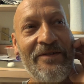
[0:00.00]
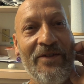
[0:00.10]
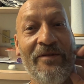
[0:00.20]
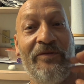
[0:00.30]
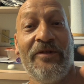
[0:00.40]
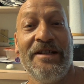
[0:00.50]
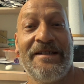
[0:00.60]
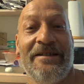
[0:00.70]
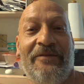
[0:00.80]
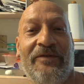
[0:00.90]
the free
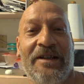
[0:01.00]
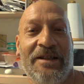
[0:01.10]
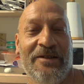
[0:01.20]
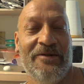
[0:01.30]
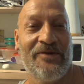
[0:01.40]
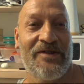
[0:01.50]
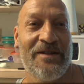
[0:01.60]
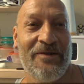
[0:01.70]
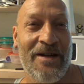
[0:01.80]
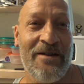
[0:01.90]
stuff videos.
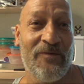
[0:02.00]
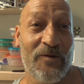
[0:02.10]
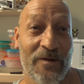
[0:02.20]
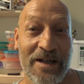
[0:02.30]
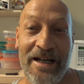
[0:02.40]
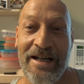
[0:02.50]
So Edward,